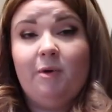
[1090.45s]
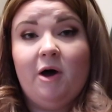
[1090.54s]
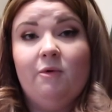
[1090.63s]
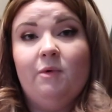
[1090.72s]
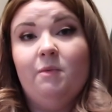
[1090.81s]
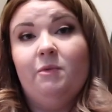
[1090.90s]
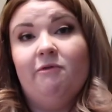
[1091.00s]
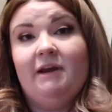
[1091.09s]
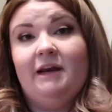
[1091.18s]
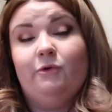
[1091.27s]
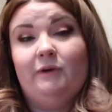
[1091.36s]
park when we're
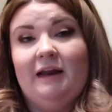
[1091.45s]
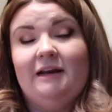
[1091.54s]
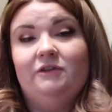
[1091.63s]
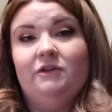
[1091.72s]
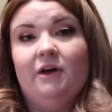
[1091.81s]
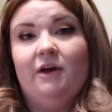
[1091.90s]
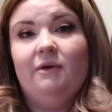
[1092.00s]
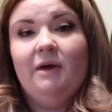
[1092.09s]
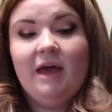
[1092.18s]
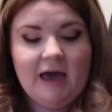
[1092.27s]
in Orlando